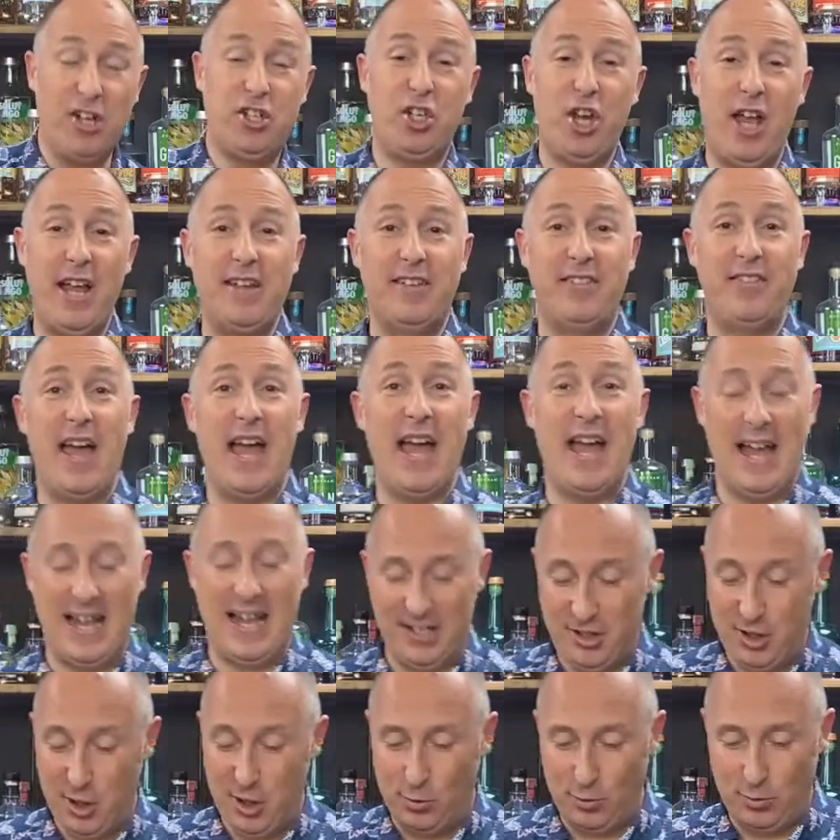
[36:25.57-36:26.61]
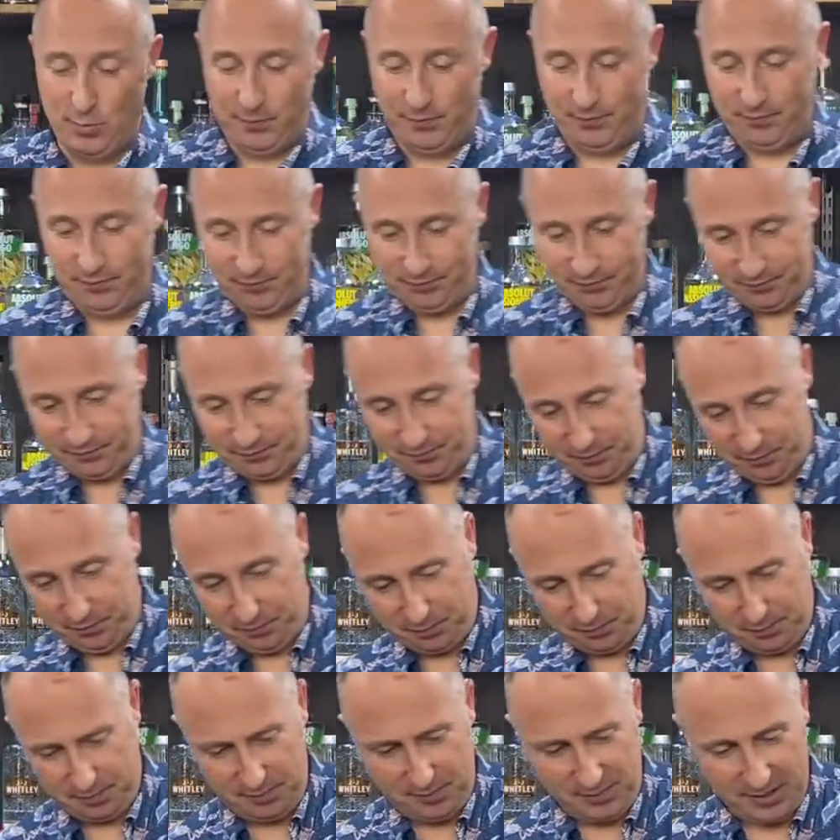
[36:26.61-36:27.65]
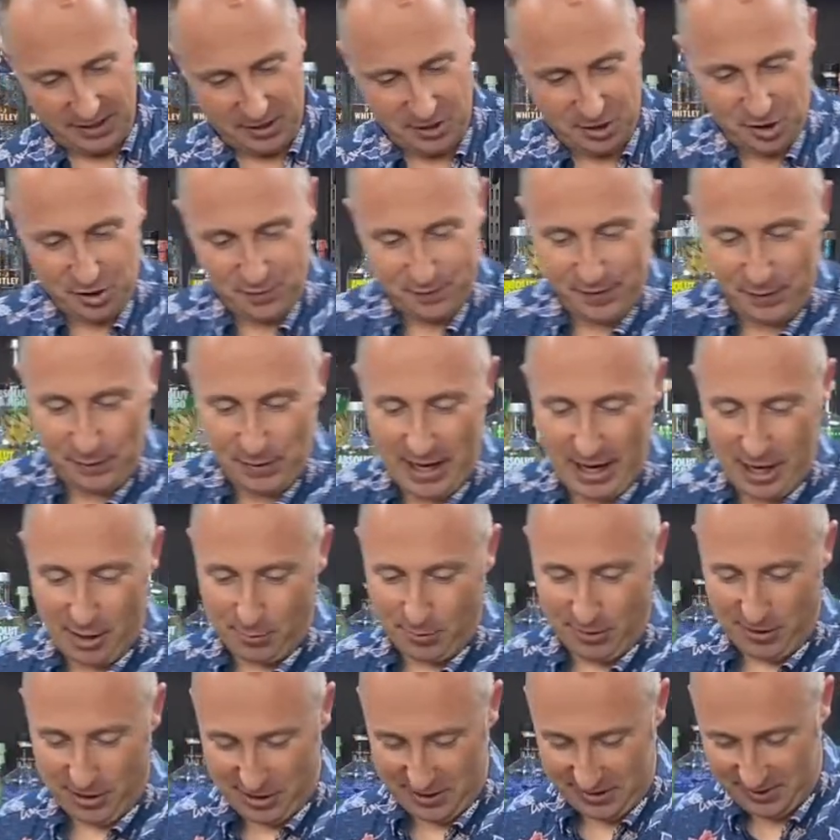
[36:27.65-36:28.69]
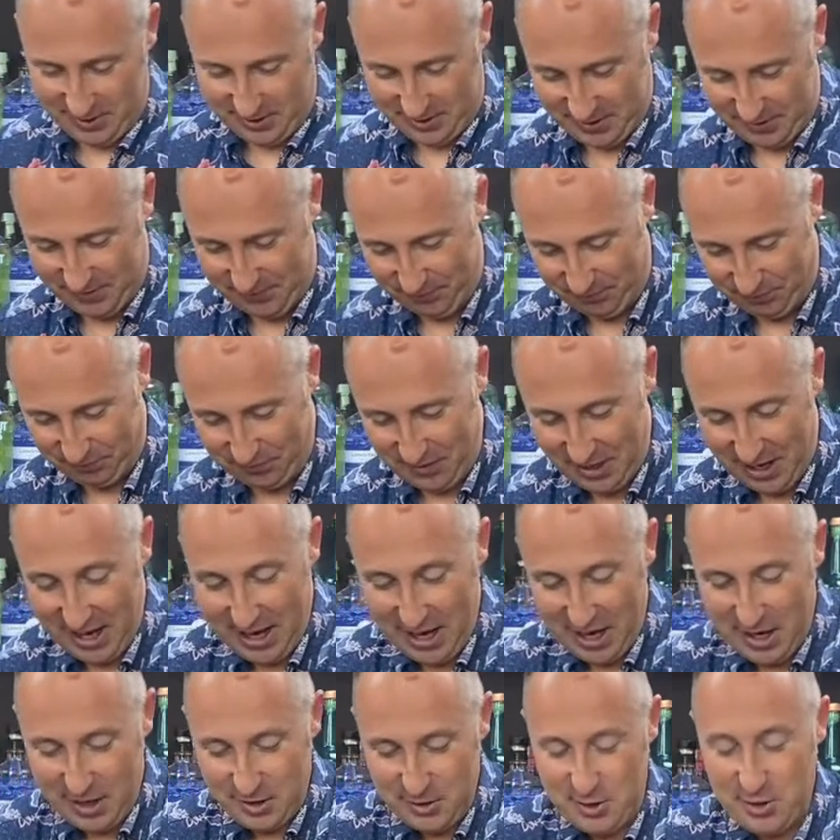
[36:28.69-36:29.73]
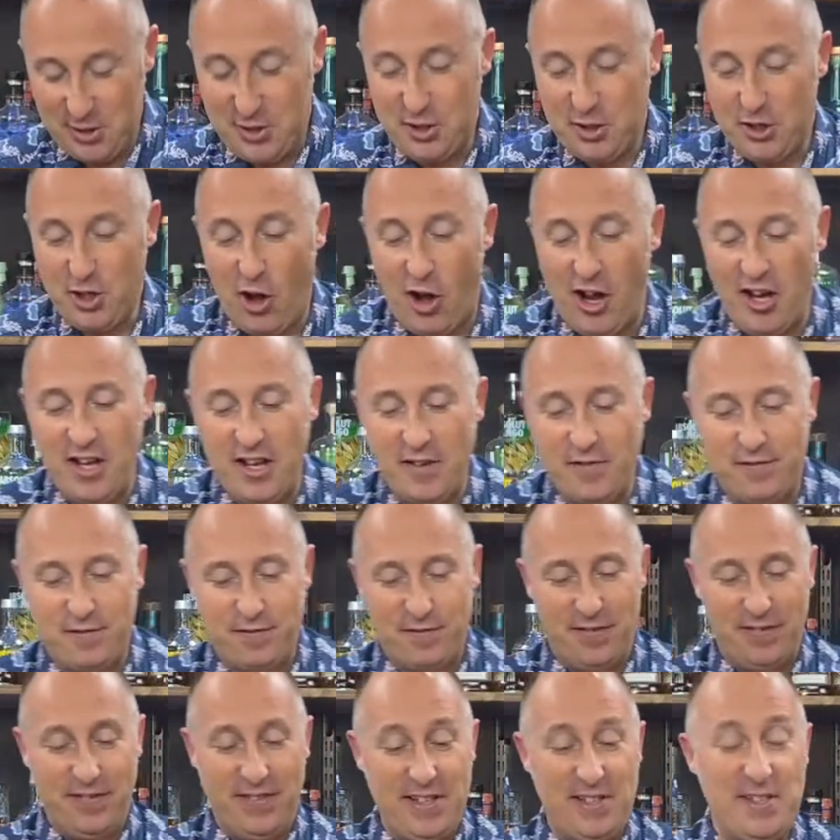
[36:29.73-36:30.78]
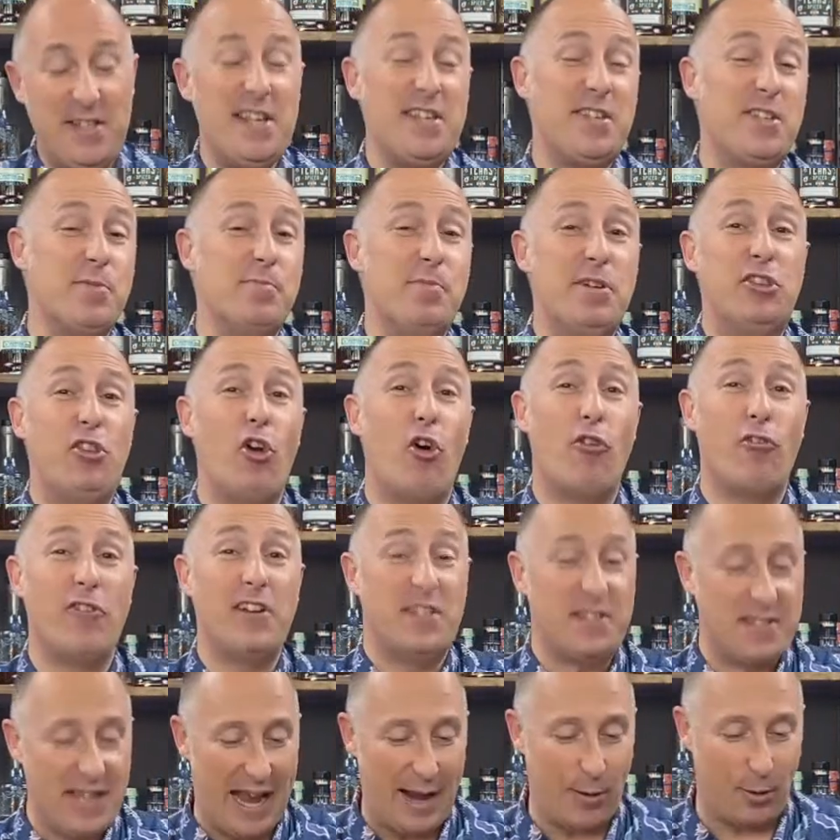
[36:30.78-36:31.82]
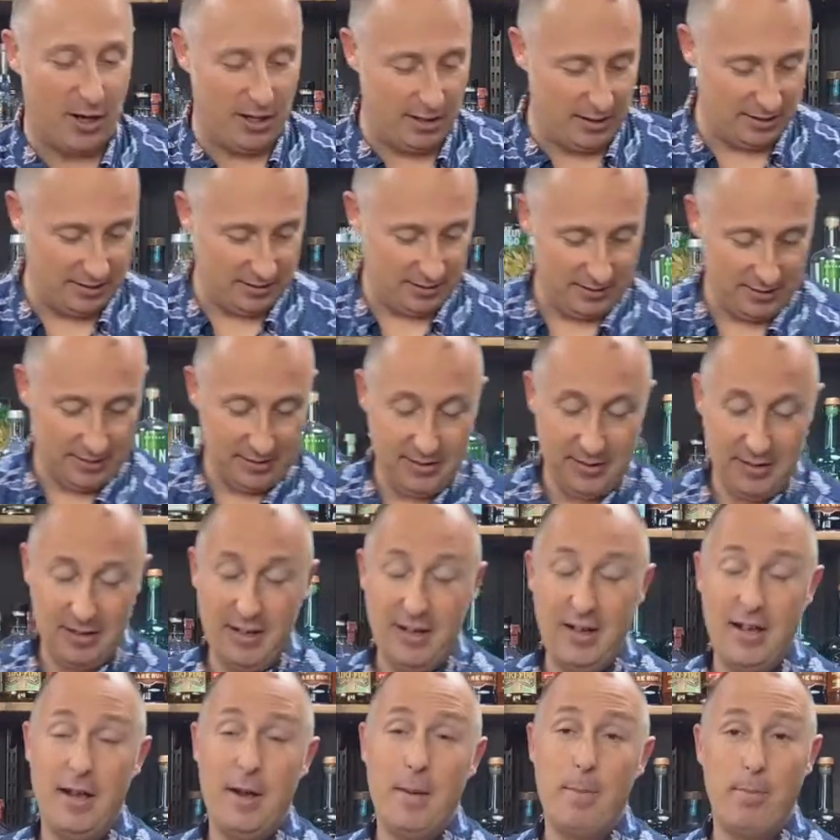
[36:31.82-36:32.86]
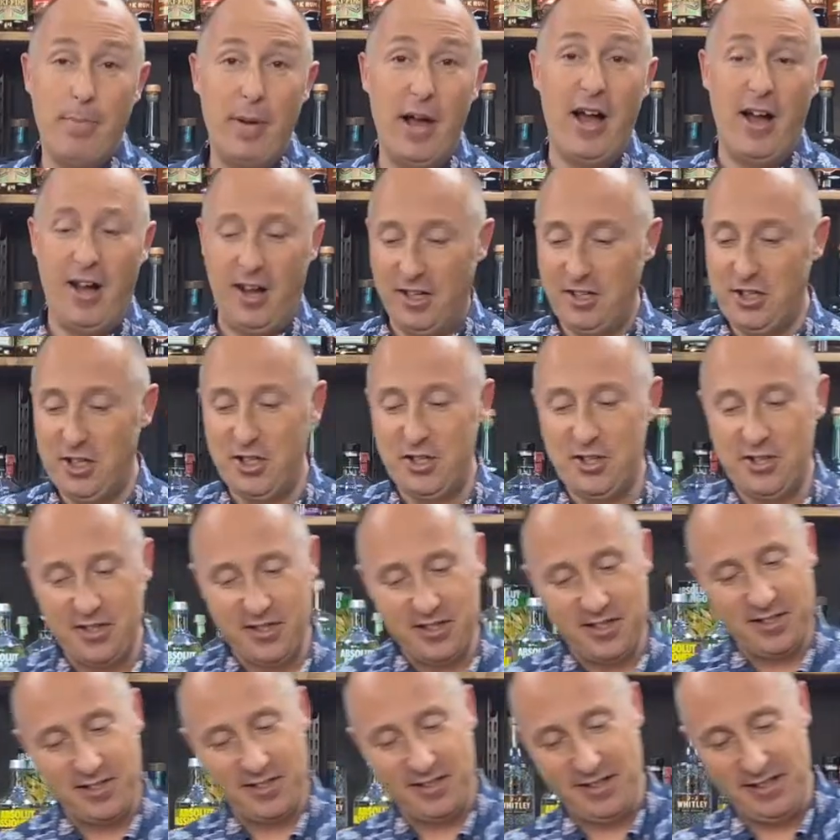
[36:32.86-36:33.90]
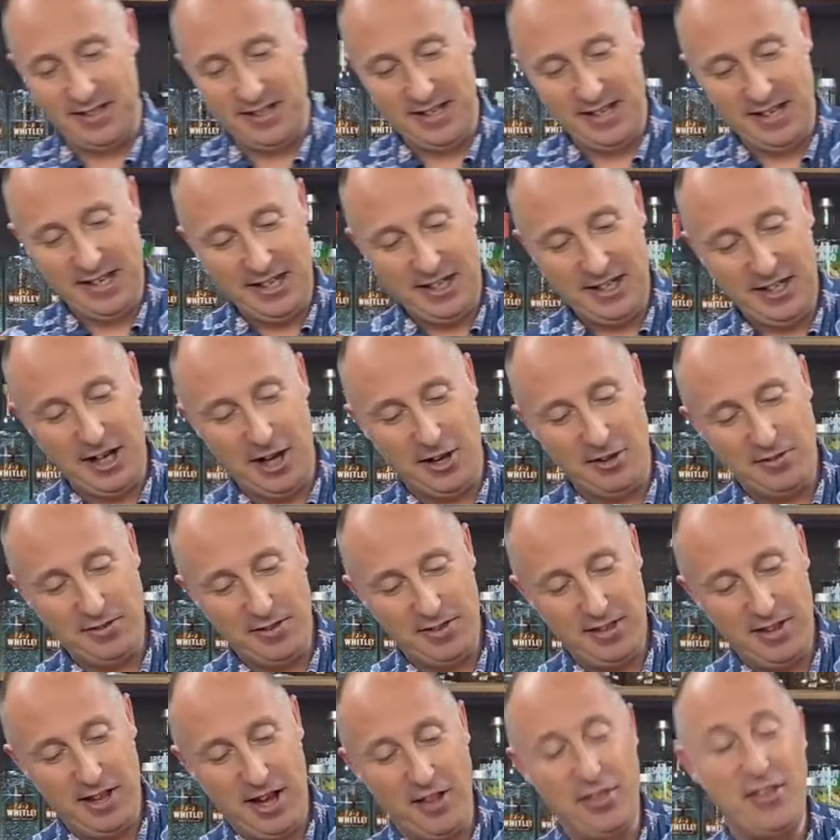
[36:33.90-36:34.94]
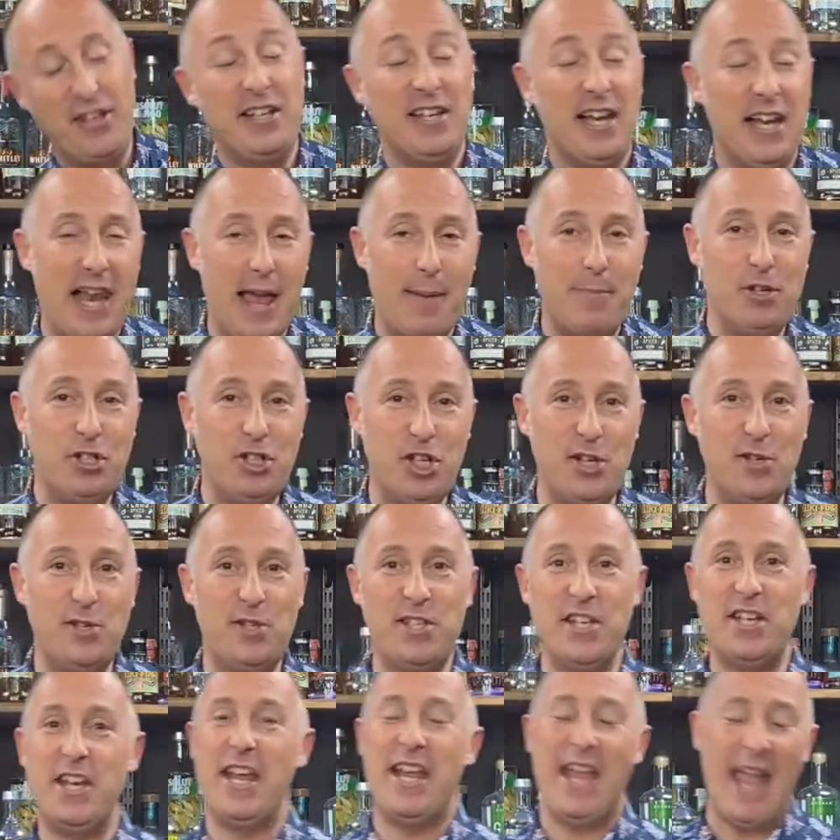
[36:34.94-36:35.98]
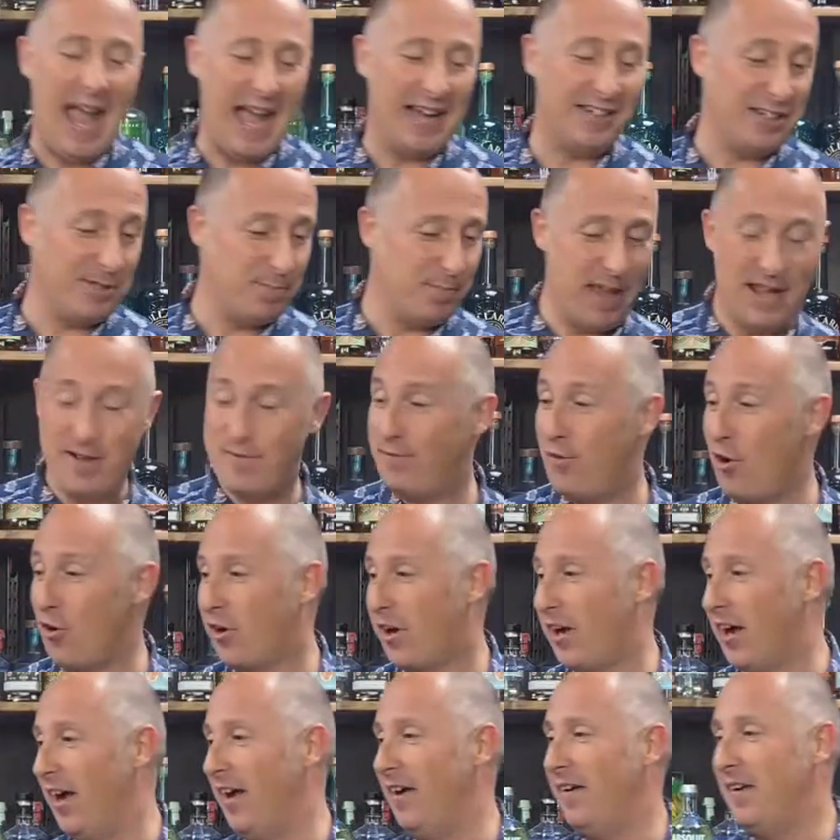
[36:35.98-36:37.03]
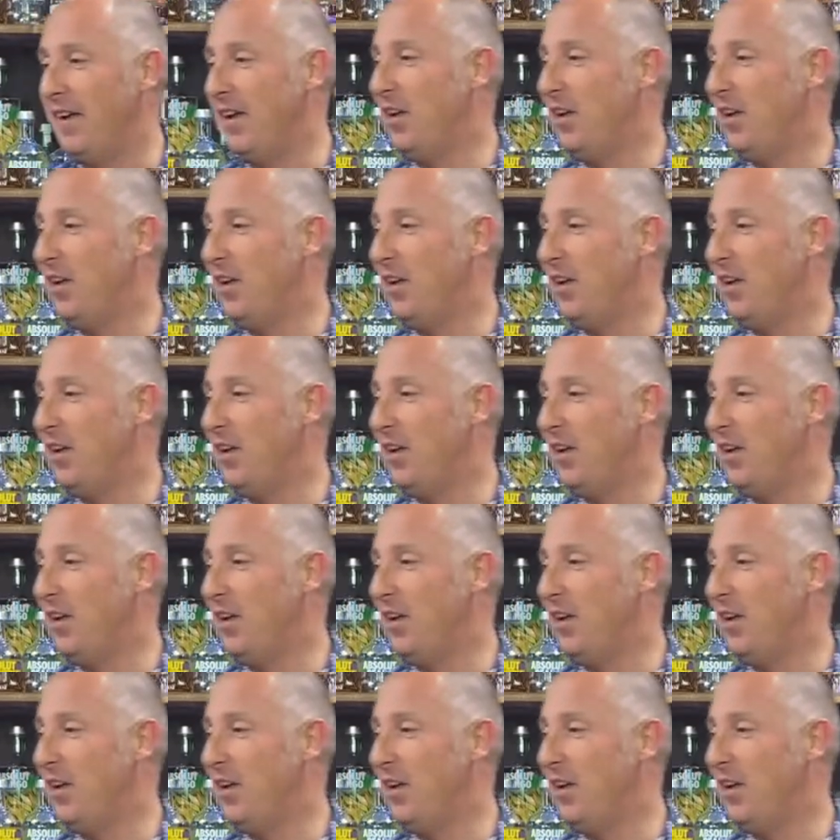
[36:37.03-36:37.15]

shake that at all. Just fill that up with ice. So this is kind of... this is a Midori Sour. But I just... you know, I think the lemon juice and the added bit of vodka